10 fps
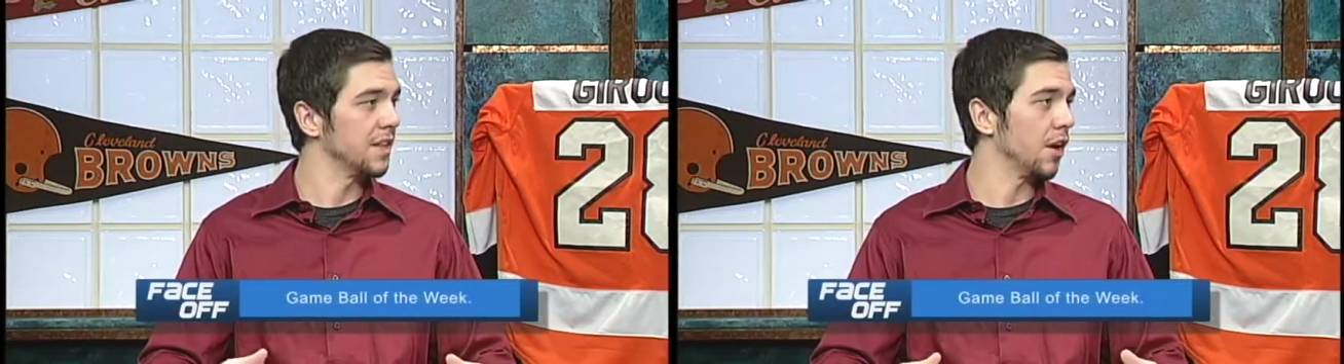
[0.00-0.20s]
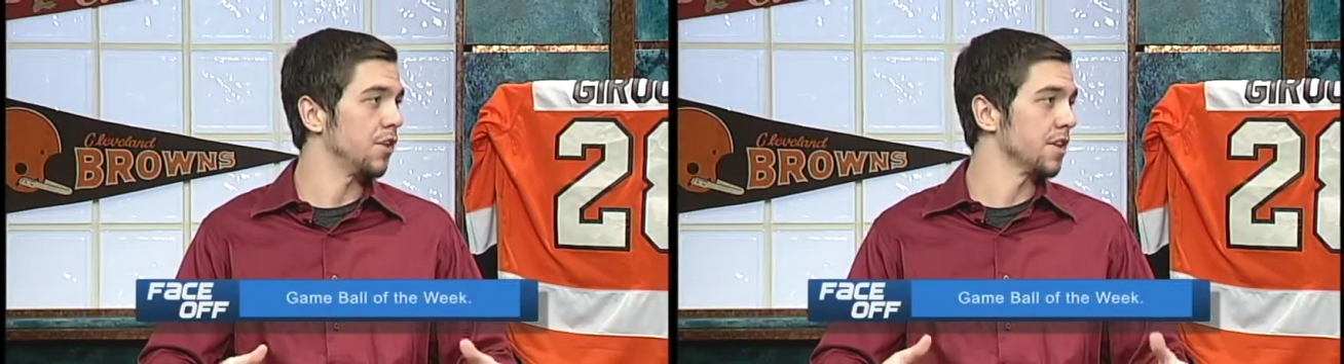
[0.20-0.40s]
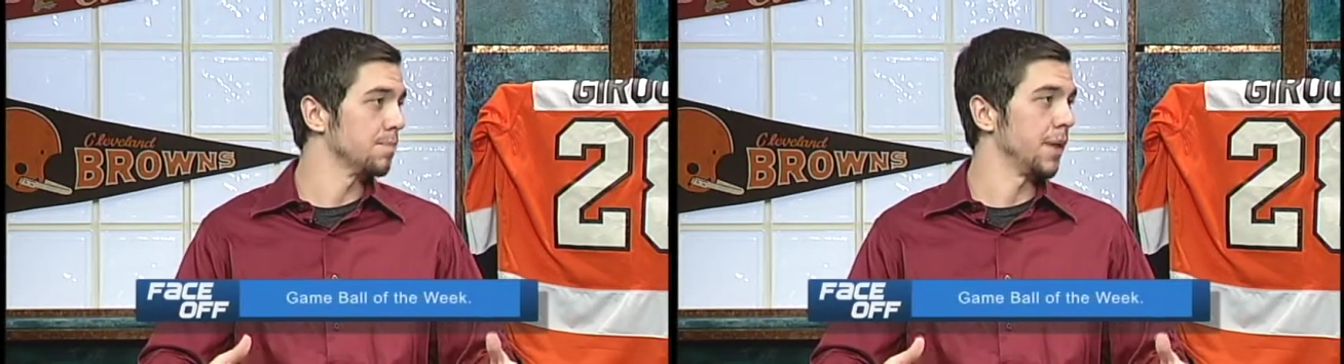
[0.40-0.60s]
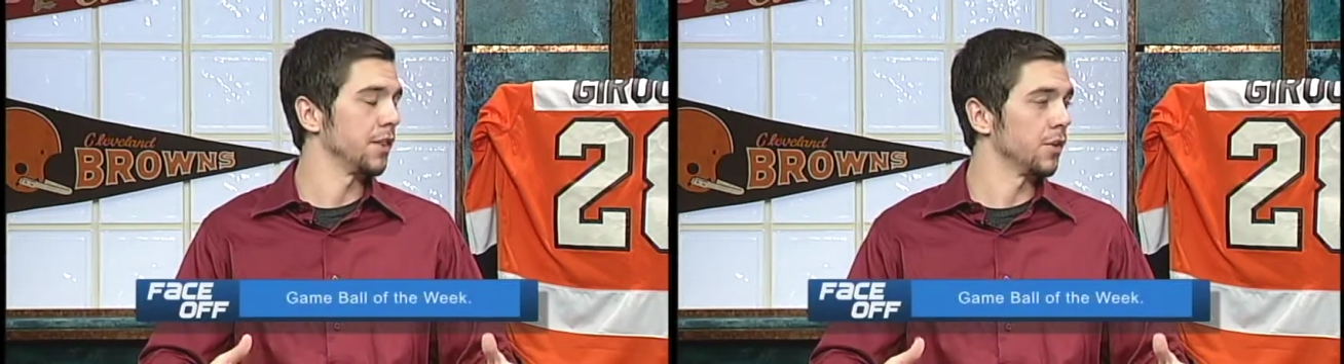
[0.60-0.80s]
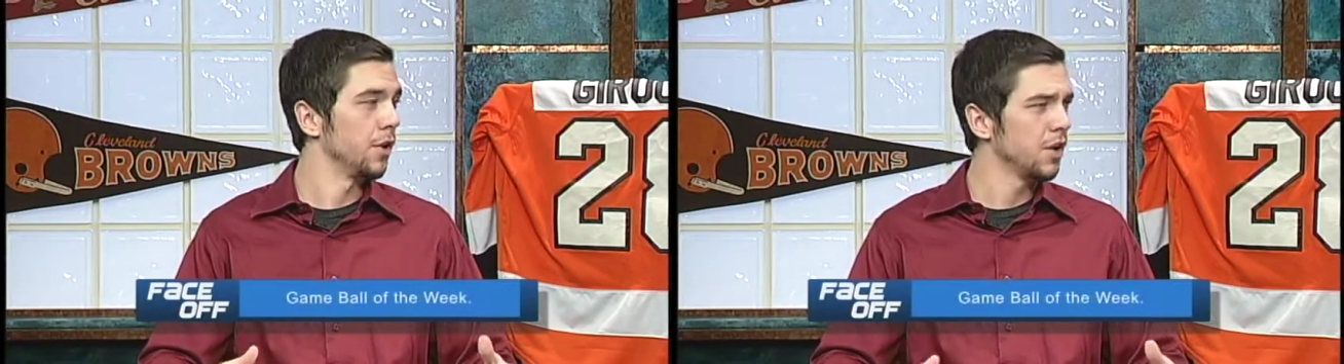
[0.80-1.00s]
Darius
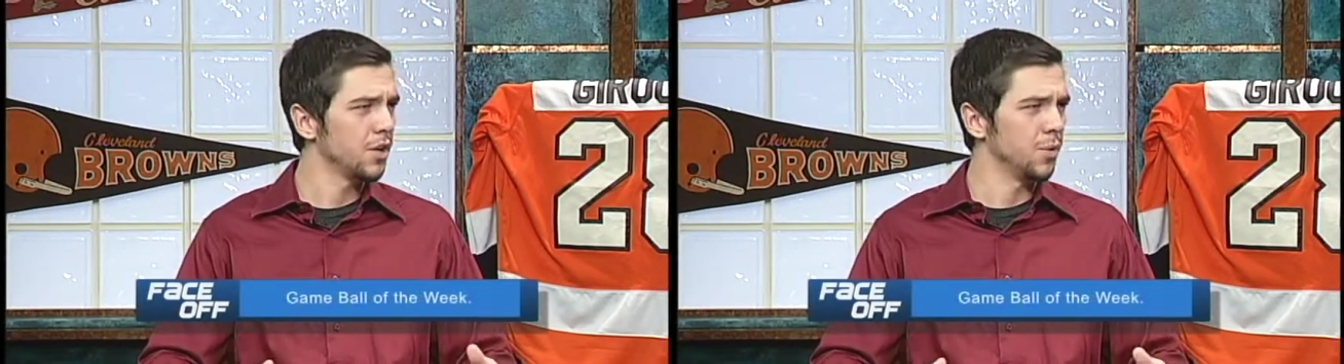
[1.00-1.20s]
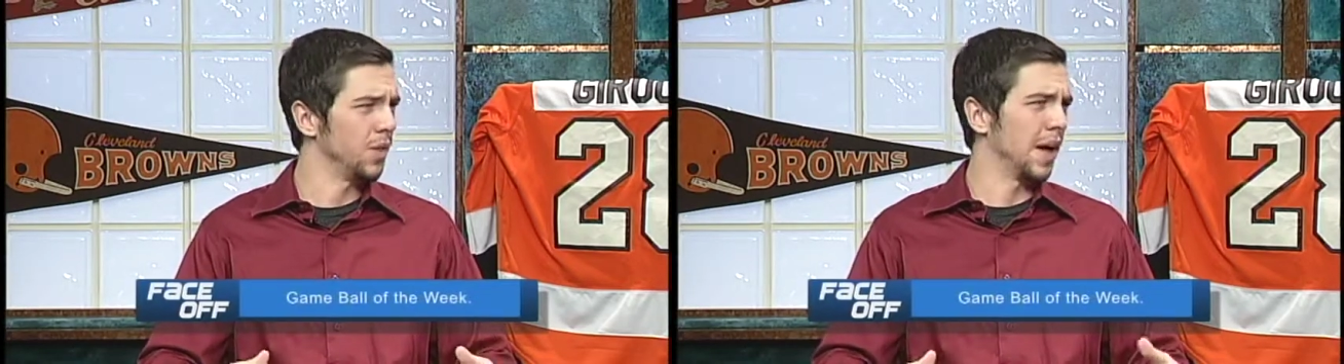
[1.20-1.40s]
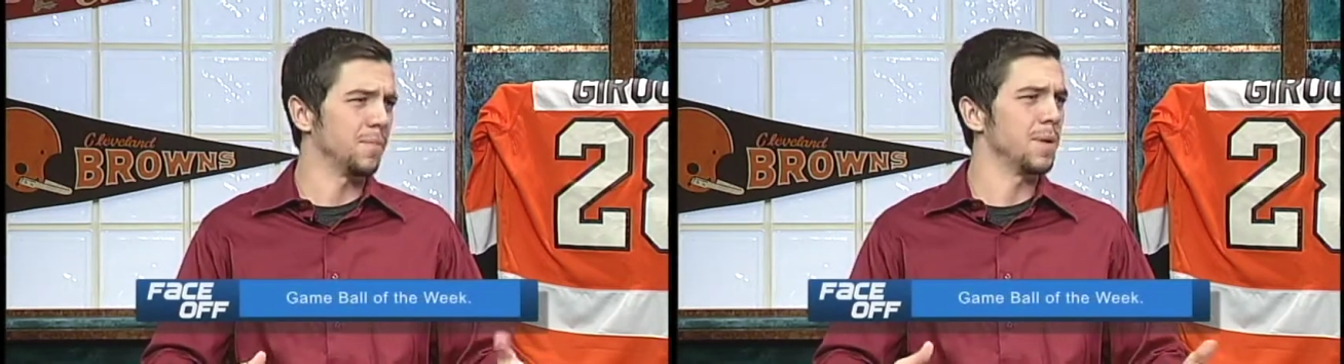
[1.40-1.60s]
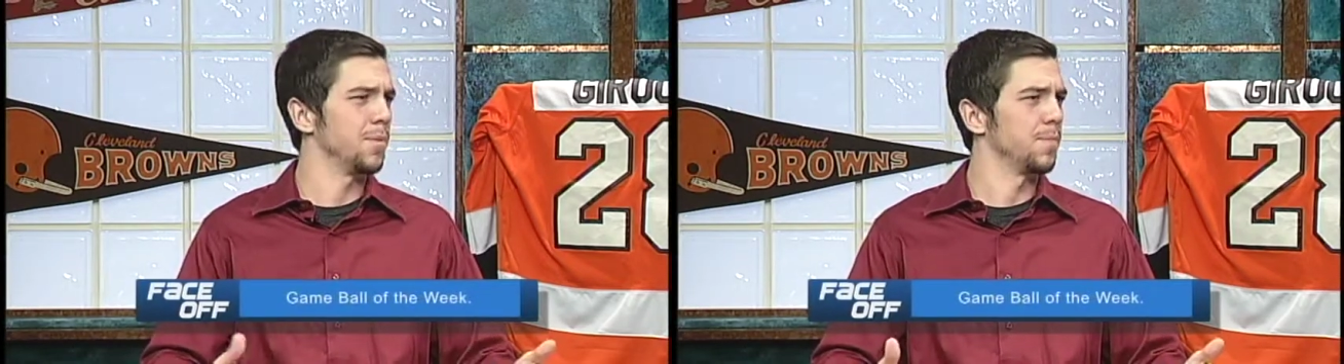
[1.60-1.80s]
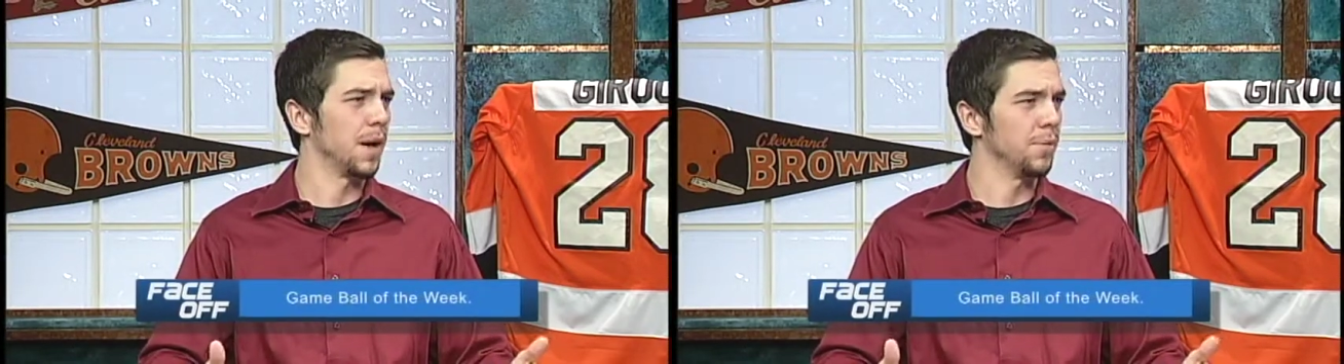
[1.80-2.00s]
Butler, who a lot of people
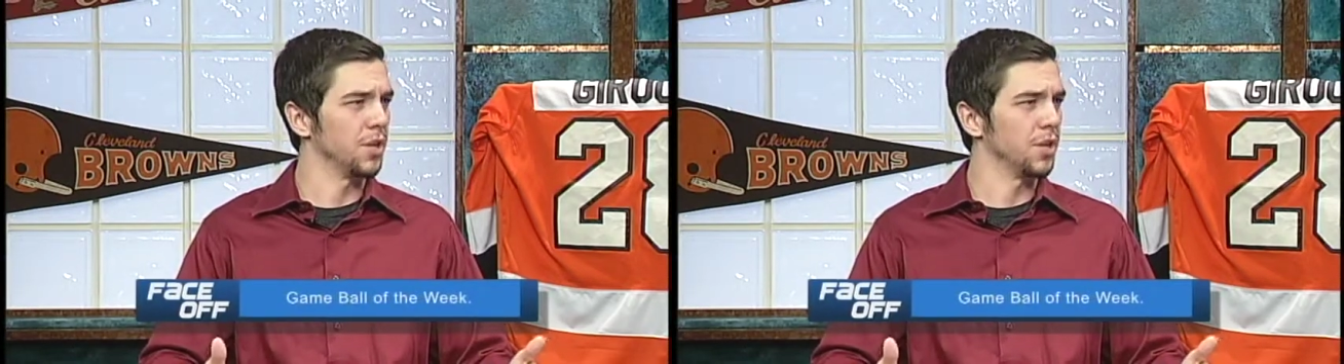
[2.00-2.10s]
probably